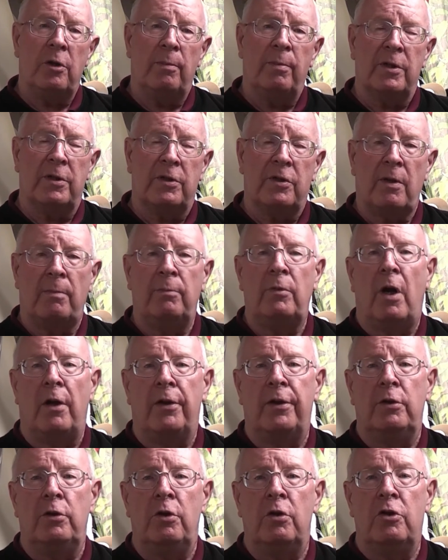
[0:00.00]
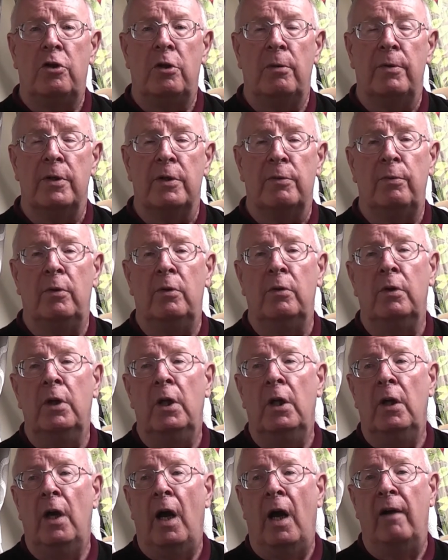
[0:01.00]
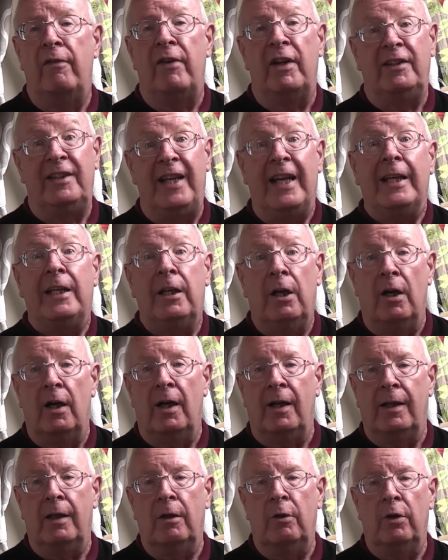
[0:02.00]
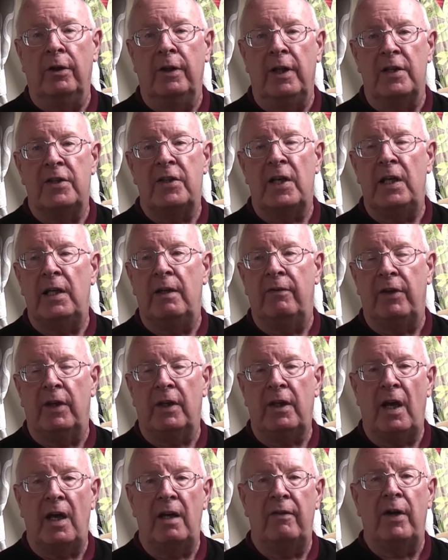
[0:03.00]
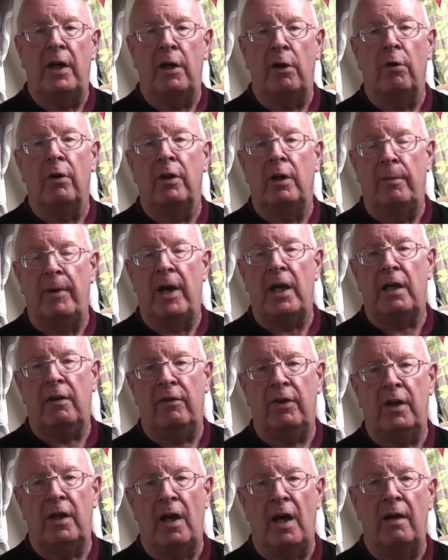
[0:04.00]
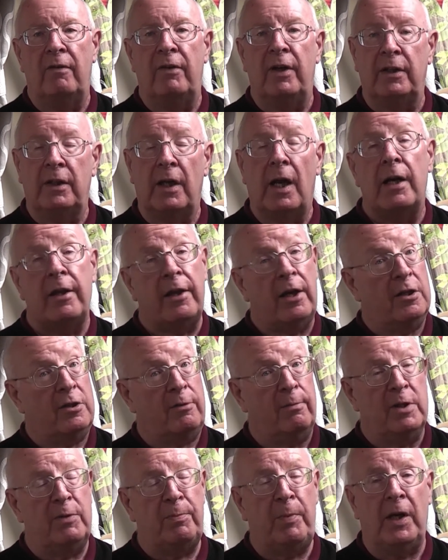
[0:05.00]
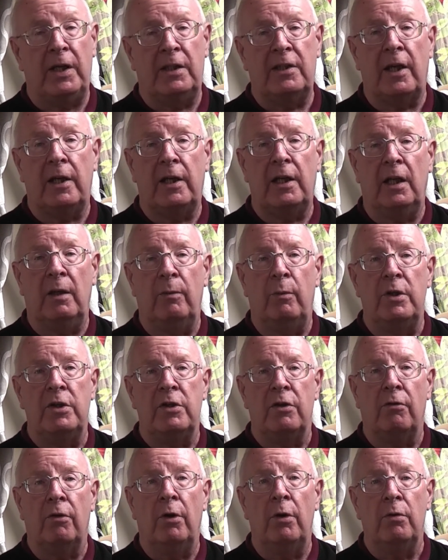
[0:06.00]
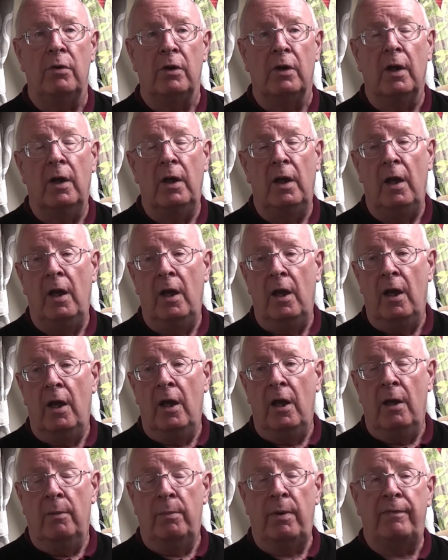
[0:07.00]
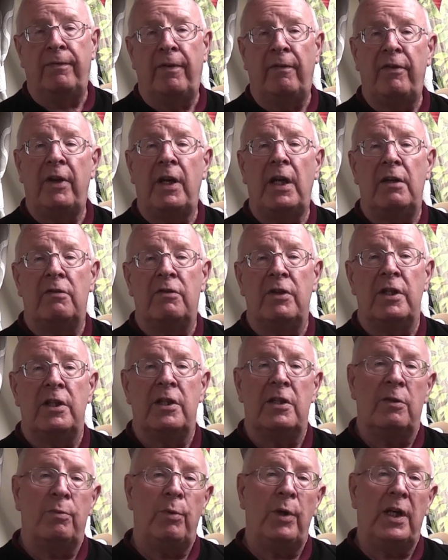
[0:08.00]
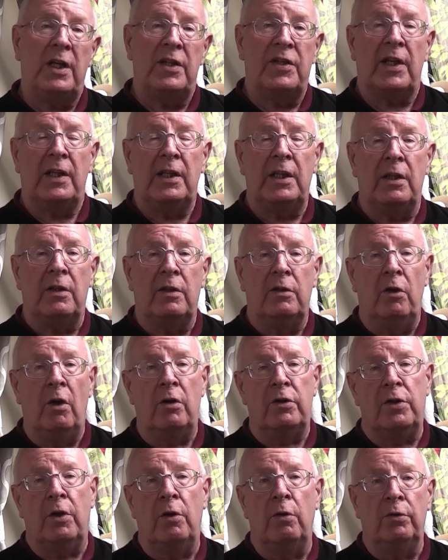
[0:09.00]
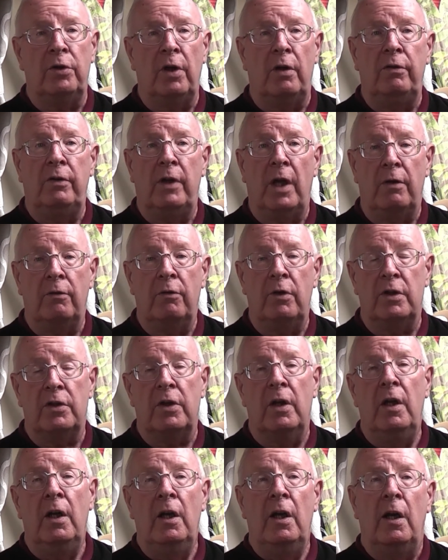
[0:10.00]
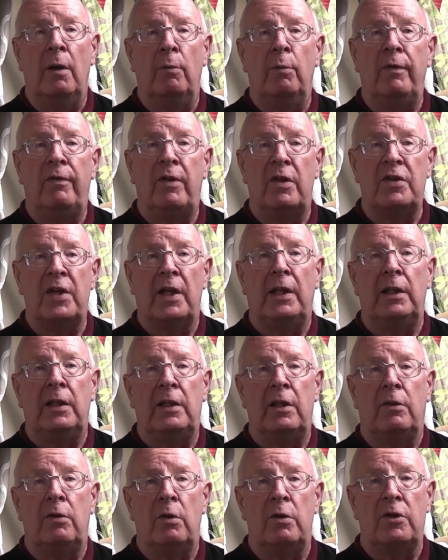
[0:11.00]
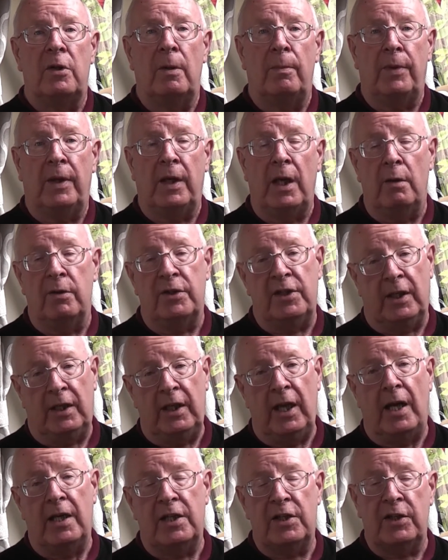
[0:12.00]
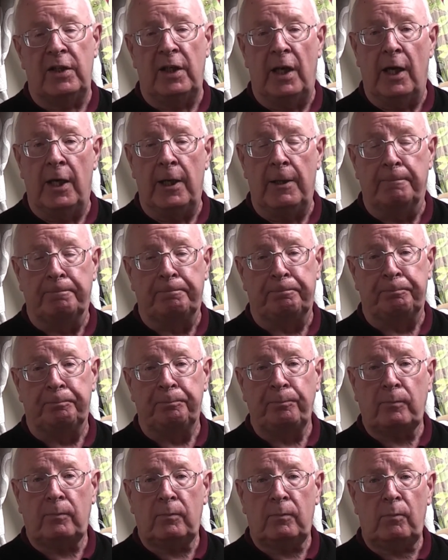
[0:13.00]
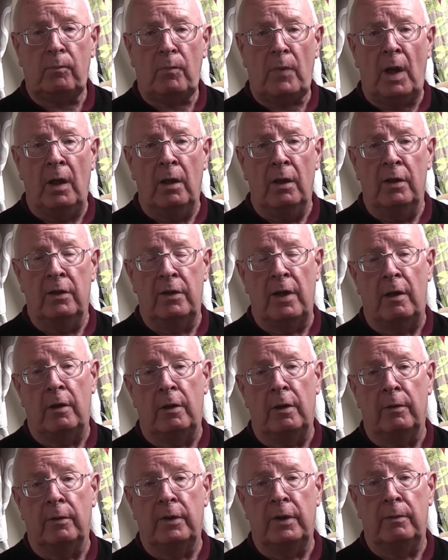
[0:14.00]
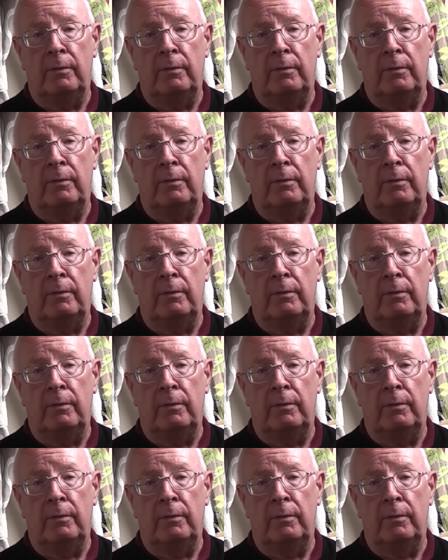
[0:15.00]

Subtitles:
some other YouTubers will have a decal on the side of their caravan or on the back of the caravan, and there are some spectacular ones around. But for various reasons we decided not to go down that route, and we've decided to do something else to catch the eye. That'll